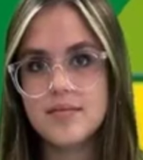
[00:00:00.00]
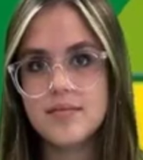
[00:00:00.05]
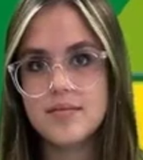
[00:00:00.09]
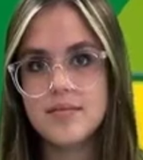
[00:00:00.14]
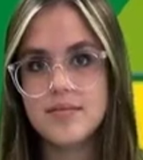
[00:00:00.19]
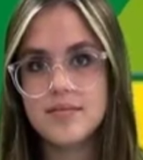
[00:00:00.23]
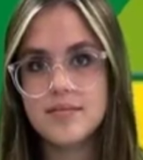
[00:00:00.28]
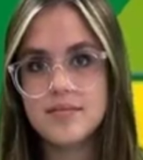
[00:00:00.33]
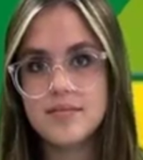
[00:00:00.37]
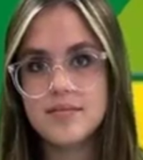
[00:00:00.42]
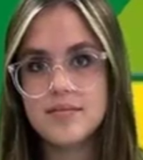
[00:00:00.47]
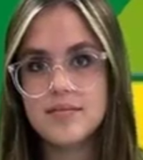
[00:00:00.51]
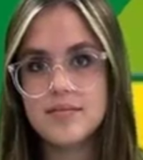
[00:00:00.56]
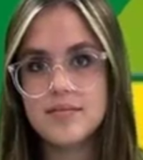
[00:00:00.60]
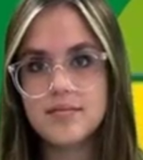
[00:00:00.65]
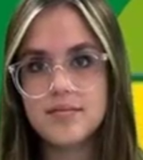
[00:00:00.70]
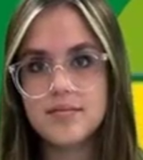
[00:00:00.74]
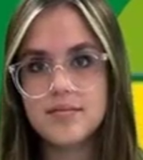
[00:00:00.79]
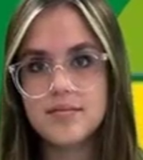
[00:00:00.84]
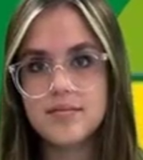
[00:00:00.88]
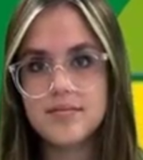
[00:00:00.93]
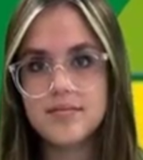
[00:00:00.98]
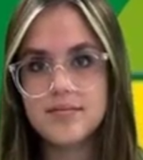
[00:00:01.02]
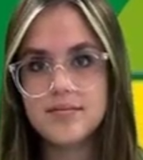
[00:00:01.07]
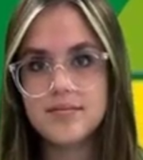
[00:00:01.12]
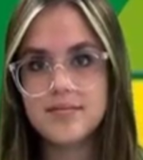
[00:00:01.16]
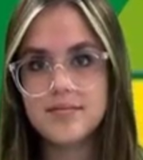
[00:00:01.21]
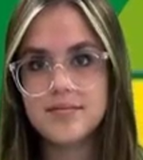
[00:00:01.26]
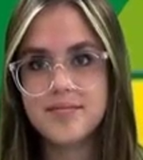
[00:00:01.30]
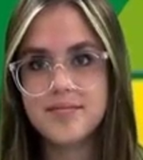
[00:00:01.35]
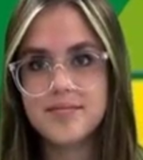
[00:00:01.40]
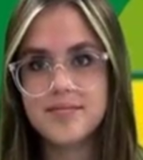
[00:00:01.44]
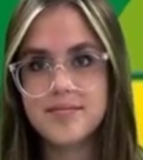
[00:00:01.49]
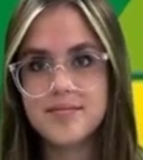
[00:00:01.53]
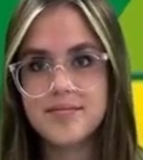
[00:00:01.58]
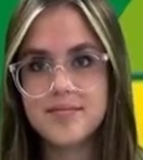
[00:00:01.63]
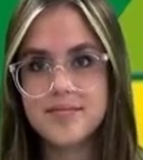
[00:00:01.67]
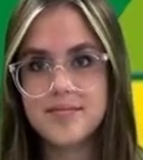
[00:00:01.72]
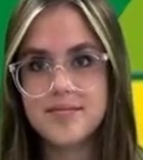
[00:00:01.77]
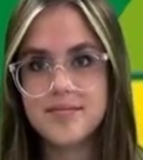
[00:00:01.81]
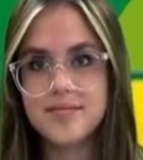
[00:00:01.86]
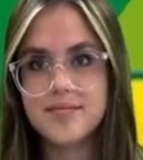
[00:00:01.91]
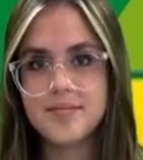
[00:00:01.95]

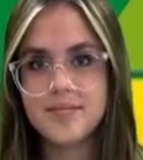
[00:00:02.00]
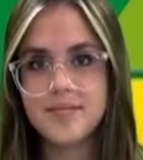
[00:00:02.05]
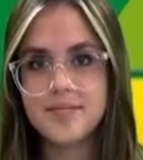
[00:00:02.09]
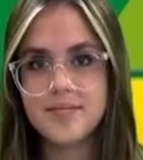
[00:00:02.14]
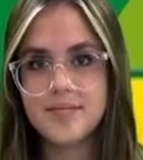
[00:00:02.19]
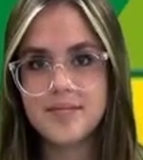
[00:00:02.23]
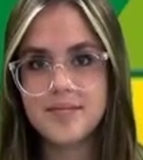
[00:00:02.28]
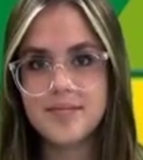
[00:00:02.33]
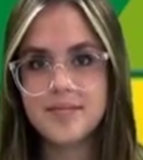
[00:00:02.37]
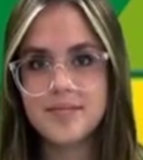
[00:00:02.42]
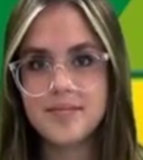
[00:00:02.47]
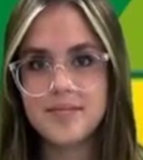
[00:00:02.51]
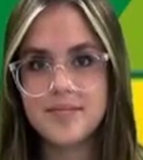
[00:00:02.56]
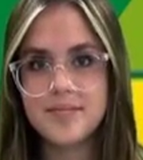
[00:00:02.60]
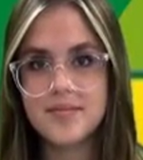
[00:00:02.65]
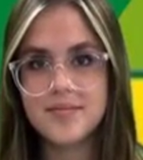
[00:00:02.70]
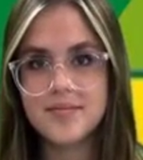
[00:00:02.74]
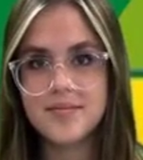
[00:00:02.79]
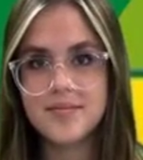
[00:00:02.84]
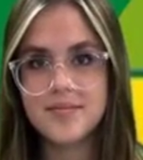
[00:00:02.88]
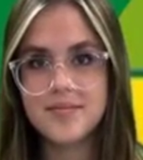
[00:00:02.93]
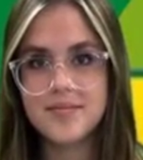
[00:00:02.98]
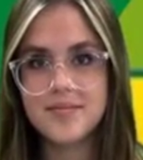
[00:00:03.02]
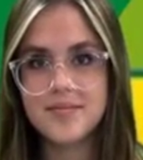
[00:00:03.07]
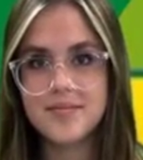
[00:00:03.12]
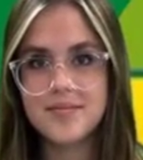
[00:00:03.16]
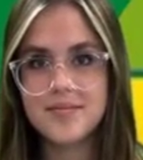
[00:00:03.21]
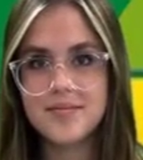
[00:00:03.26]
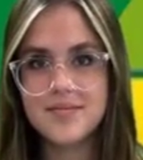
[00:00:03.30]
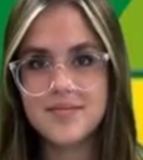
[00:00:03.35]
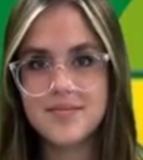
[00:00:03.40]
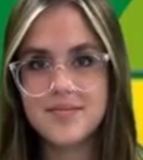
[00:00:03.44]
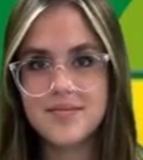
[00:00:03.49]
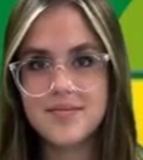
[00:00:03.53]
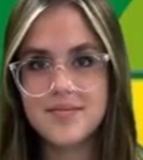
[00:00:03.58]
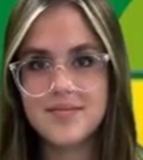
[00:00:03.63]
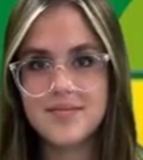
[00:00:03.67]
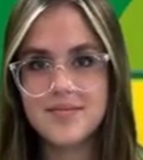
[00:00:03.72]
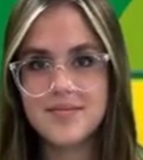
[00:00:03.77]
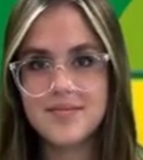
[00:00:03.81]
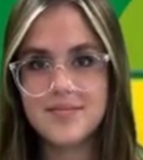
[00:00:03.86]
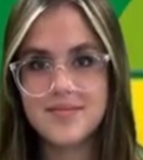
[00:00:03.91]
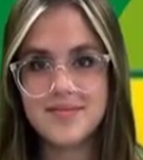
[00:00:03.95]

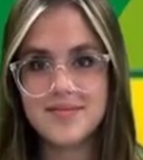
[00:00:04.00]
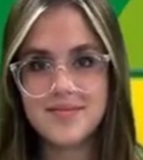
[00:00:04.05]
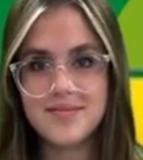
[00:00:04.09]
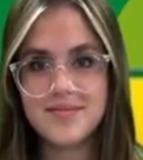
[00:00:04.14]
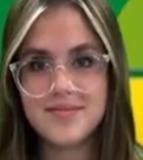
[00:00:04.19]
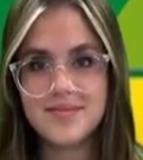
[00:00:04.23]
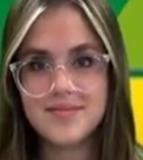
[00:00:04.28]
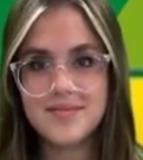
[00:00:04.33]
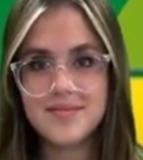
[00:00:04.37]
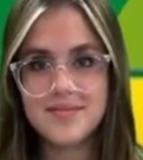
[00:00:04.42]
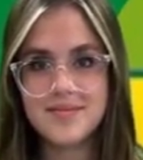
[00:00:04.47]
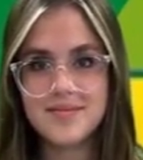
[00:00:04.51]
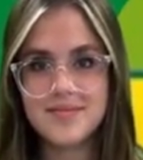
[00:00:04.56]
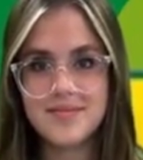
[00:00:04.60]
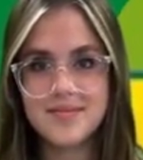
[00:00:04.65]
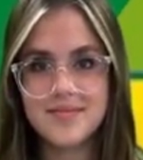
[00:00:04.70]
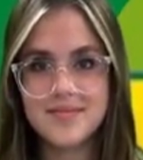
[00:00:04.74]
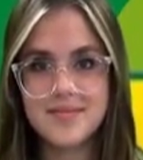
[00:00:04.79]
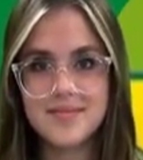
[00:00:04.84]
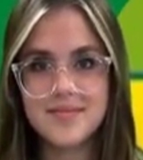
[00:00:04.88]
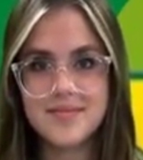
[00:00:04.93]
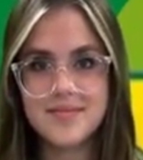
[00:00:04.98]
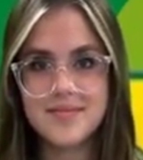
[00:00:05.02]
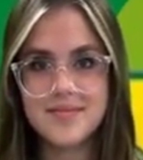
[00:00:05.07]
(not speaking)